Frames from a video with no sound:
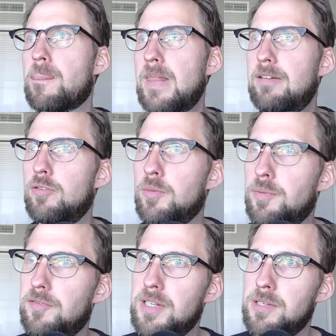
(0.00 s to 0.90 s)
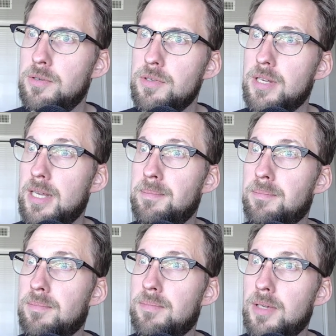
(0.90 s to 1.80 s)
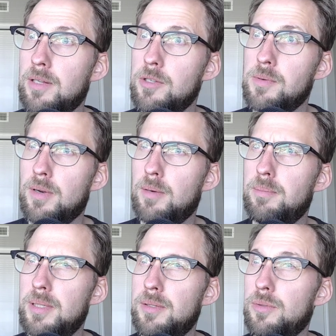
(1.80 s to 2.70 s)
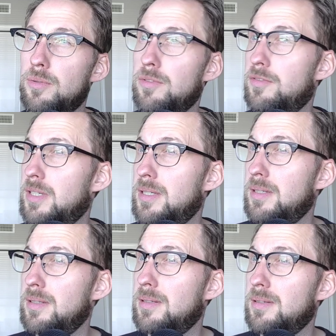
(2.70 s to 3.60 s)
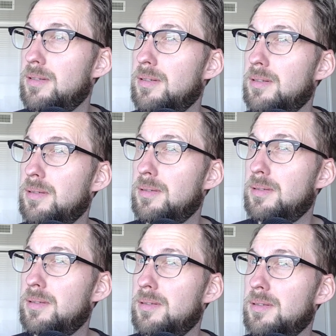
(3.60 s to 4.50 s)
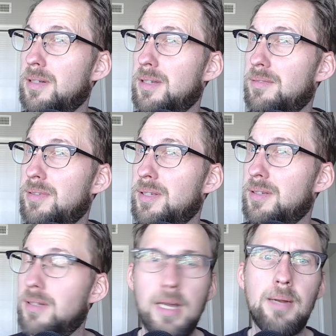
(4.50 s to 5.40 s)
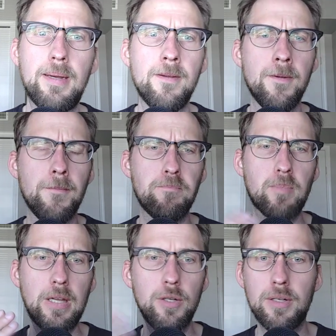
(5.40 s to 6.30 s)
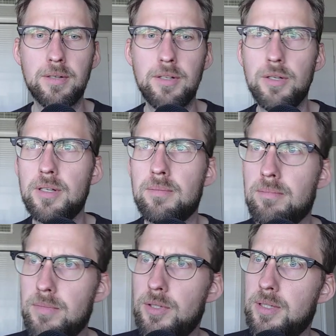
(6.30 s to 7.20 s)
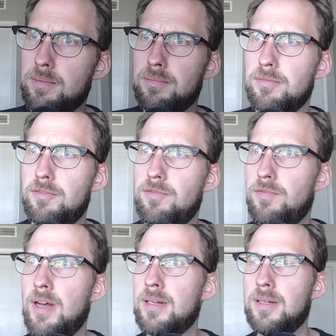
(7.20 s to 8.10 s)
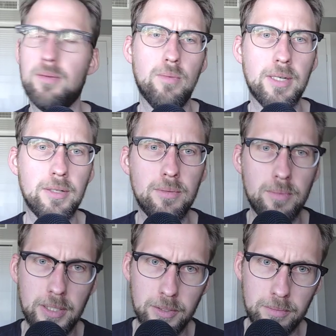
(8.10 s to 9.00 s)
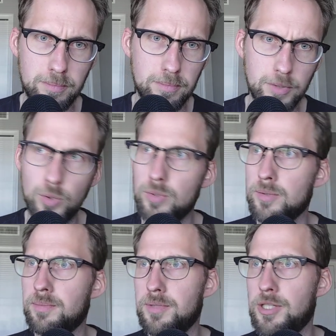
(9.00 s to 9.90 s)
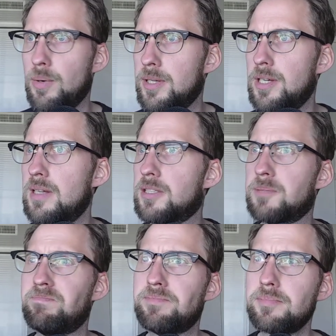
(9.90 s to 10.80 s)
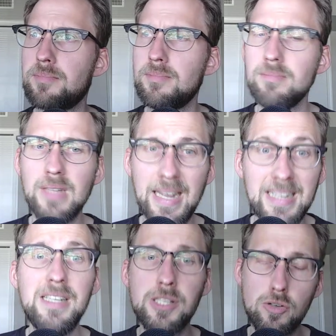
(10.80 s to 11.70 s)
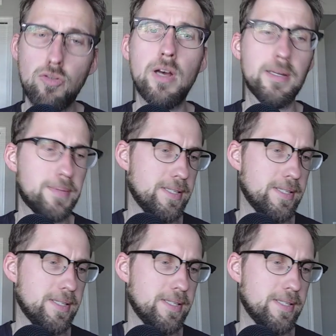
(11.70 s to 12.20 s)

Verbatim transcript: From a professor whose name eludes me right now, Bill Irvine, I think. Anyway, you can find it when you Google Stoic Challenge, and he describes